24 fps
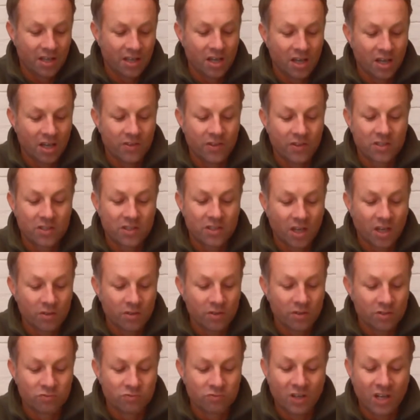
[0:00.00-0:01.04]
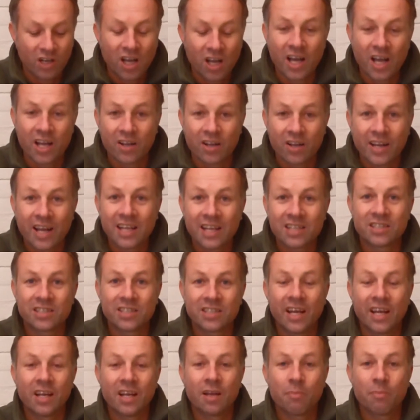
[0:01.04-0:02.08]
and the toad is relying on that
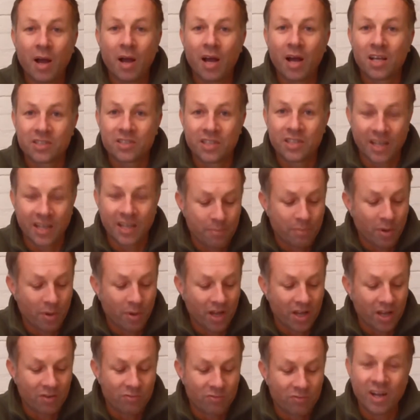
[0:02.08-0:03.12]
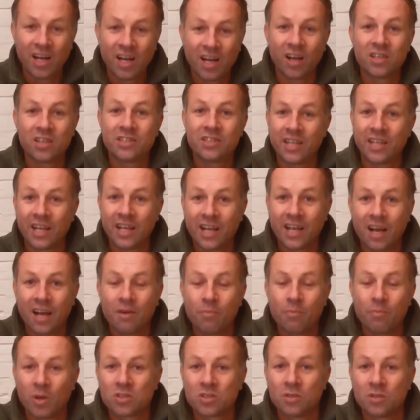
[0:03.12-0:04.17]
snake passing it by, realising it can't
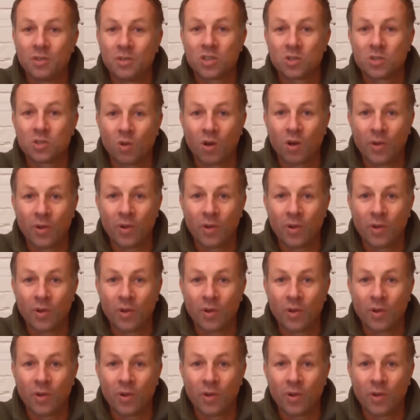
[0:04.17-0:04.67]
possibly swallow it